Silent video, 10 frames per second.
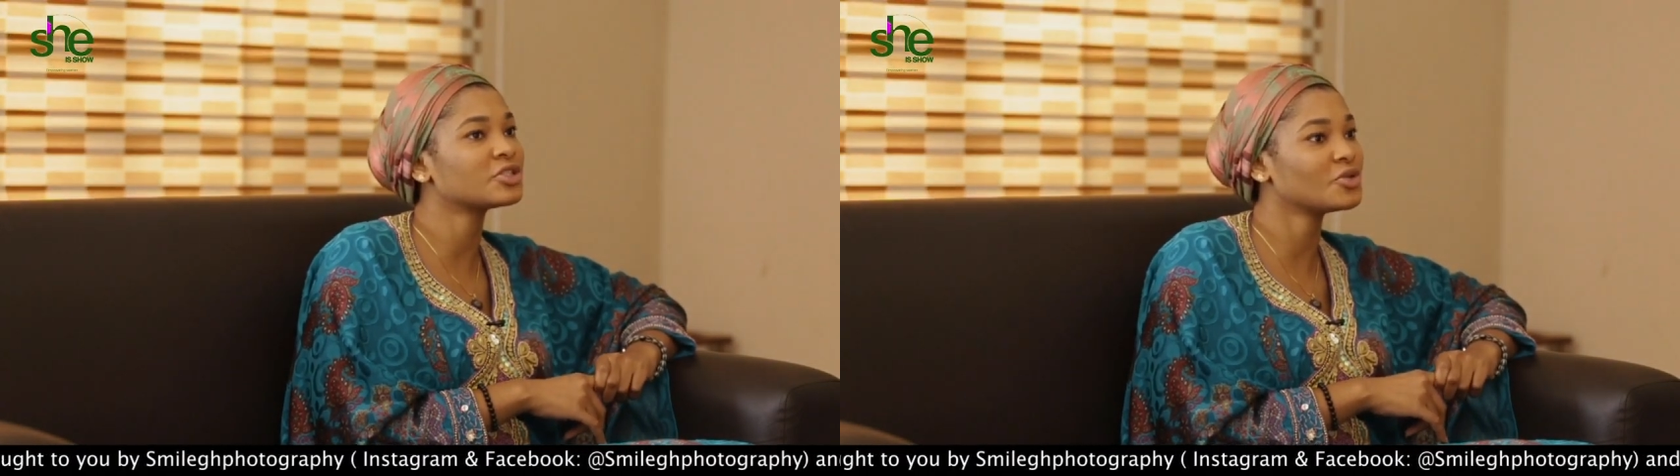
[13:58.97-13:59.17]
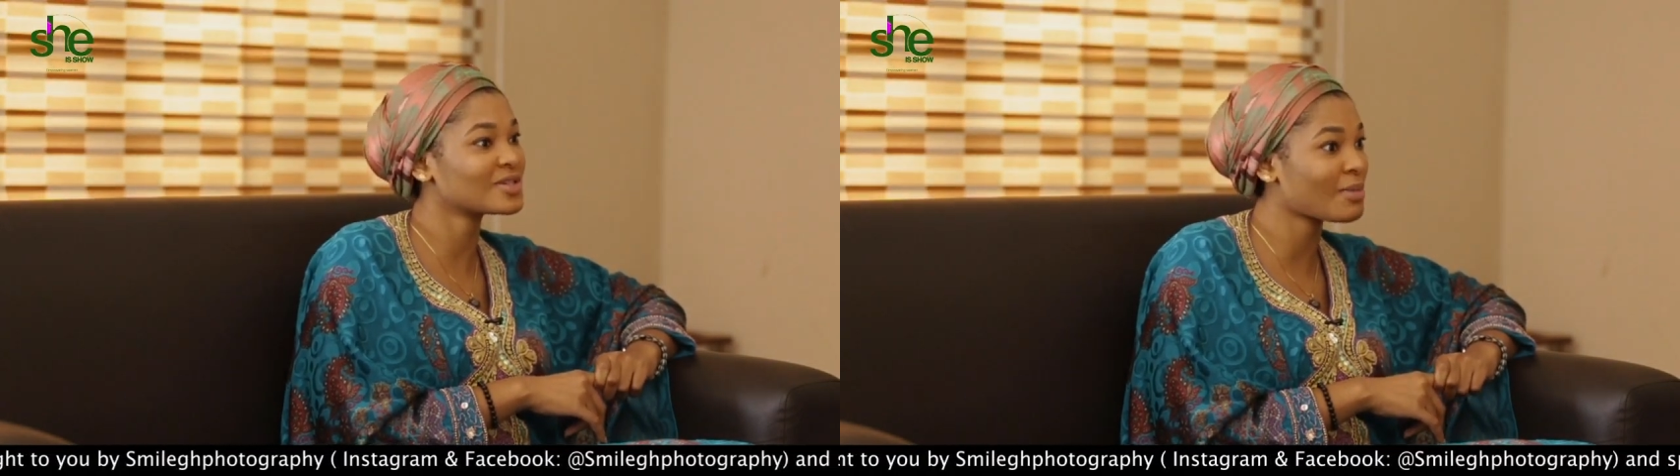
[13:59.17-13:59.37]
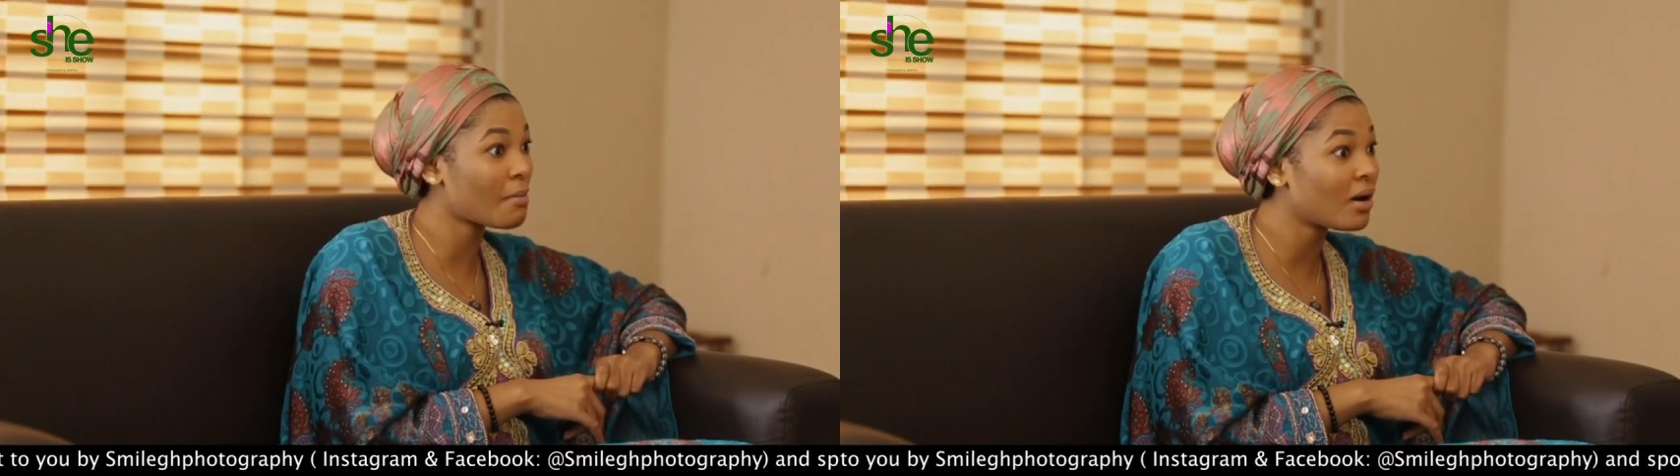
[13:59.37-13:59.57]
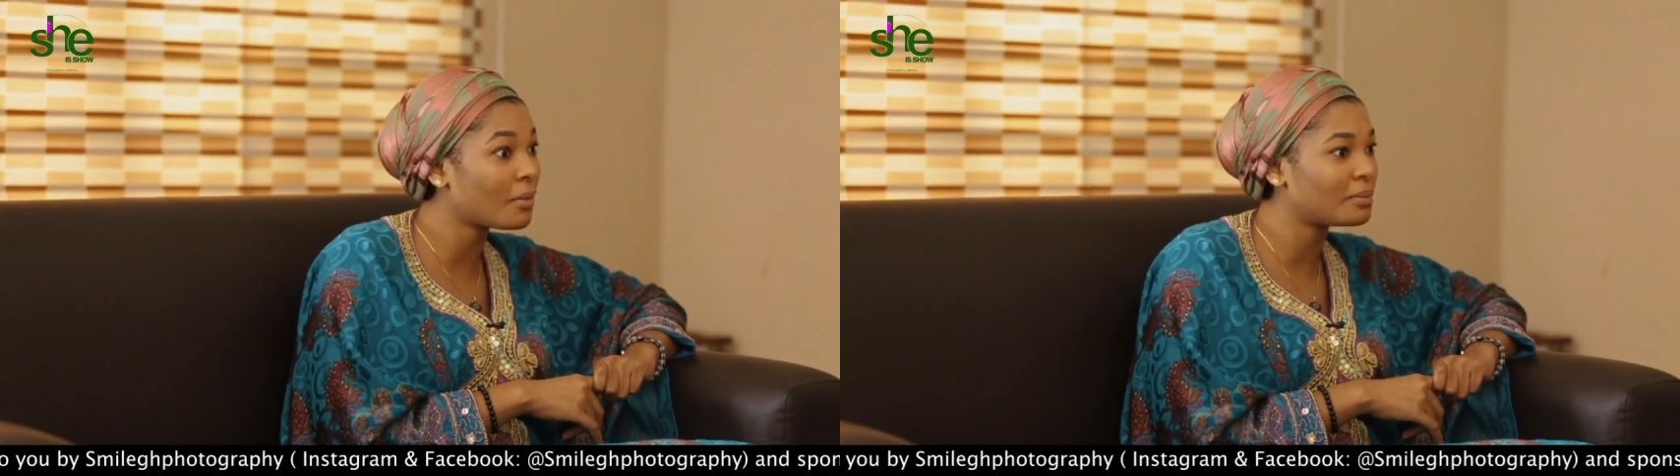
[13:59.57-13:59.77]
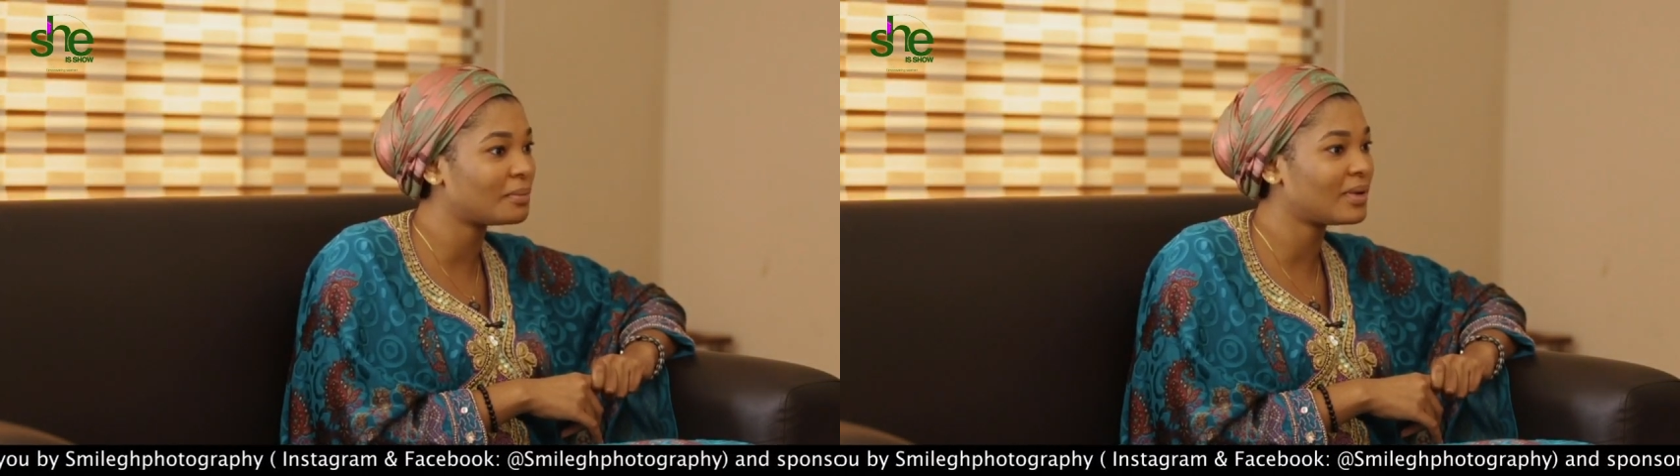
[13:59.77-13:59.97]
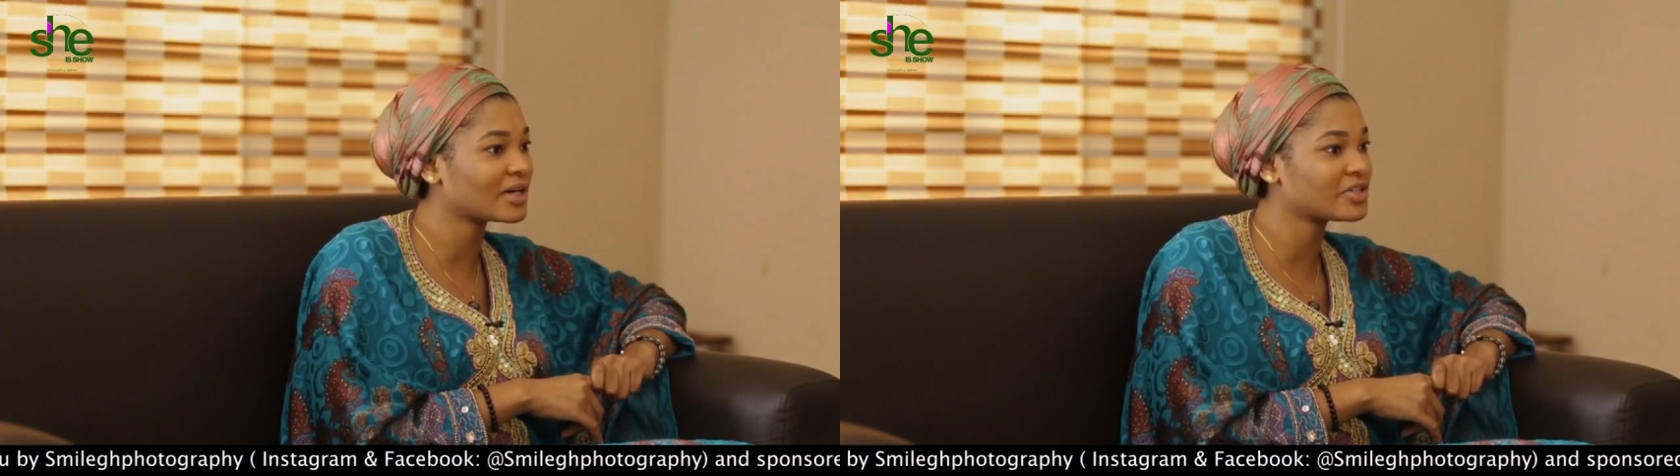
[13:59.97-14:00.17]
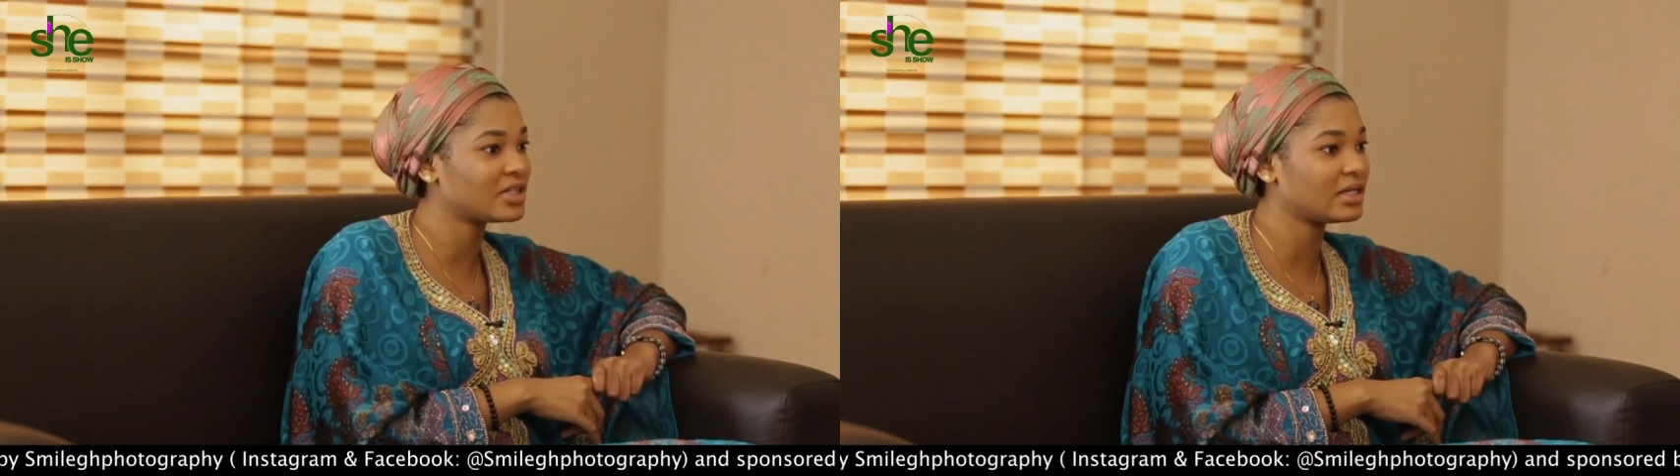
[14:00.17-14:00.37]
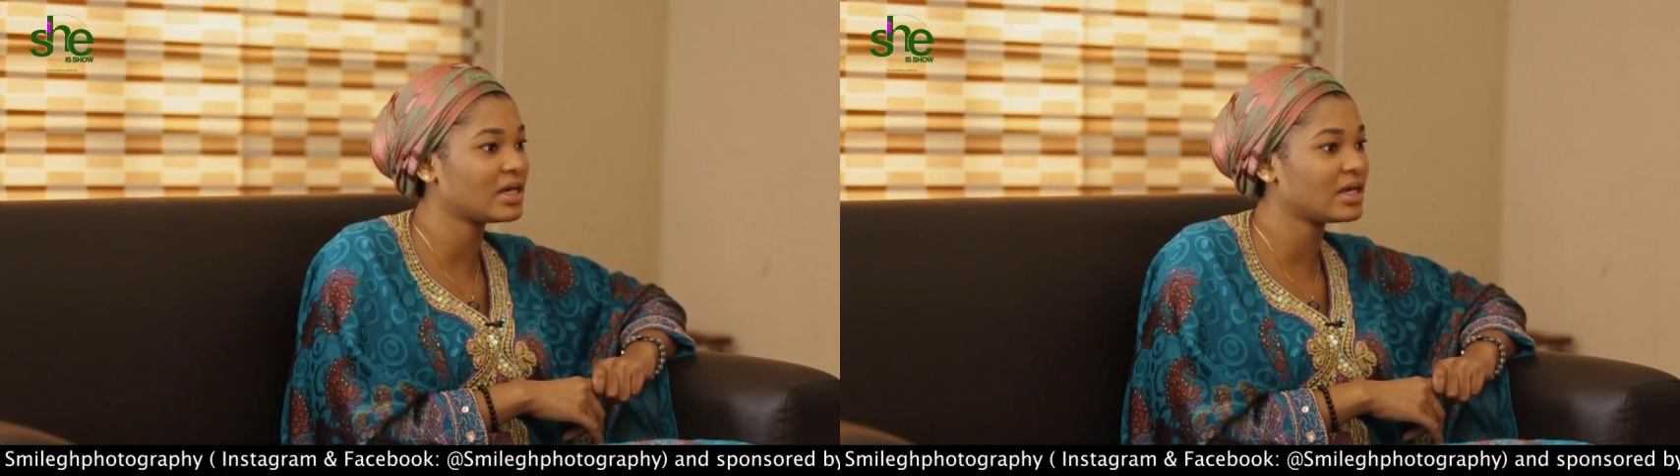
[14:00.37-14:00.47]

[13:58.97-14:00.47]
She was my mom, actually.